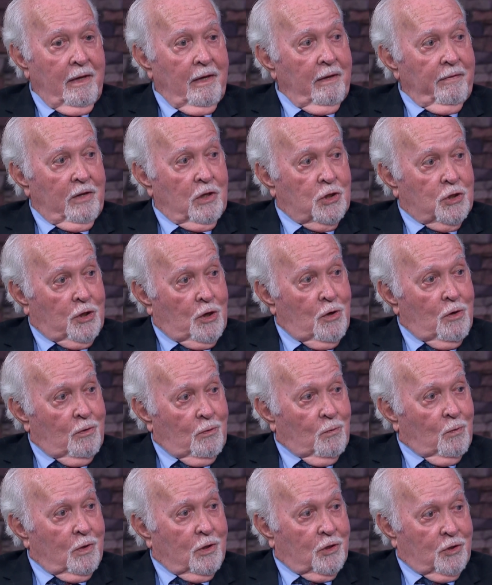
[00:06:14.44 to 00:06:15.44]
the
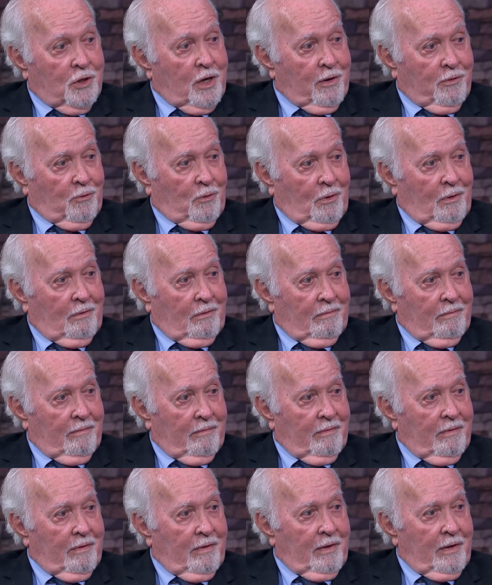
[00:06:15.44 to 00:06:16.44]
student was central
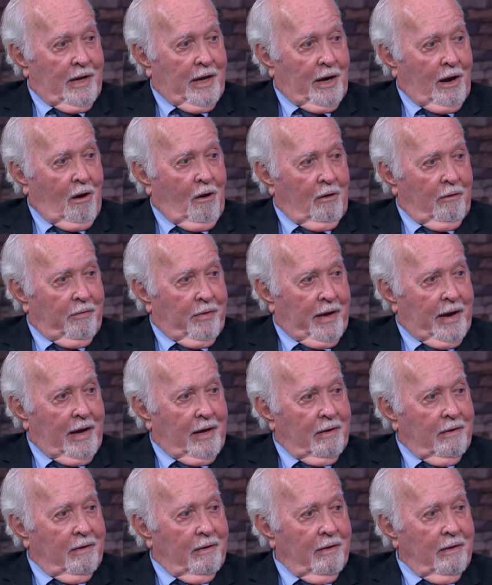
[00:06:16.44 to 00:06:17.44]
in all of that.
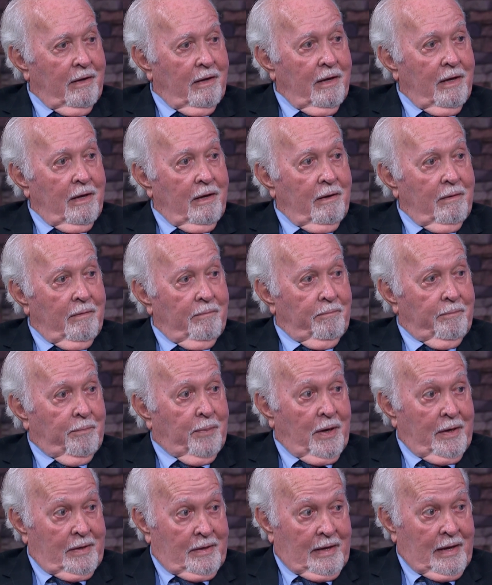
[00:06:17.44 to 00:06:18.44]
Yeah.
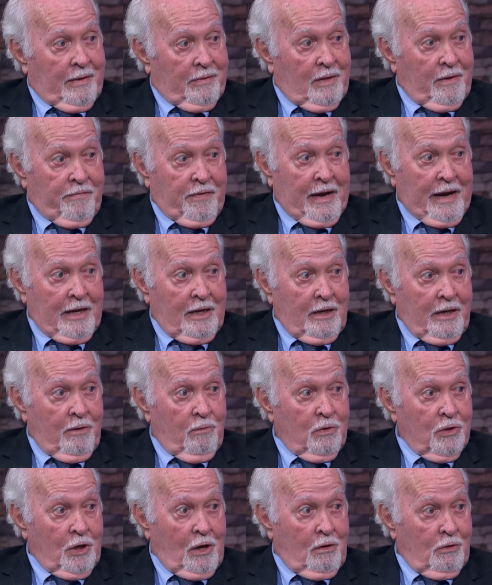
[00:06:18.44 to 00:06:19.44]
But the faculty
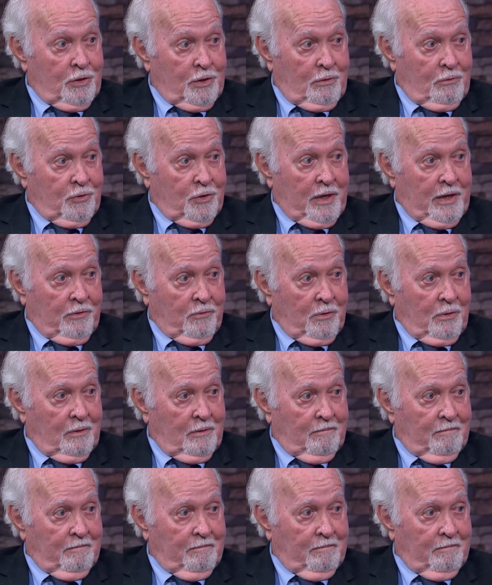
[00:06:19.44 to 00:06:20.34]
was also central.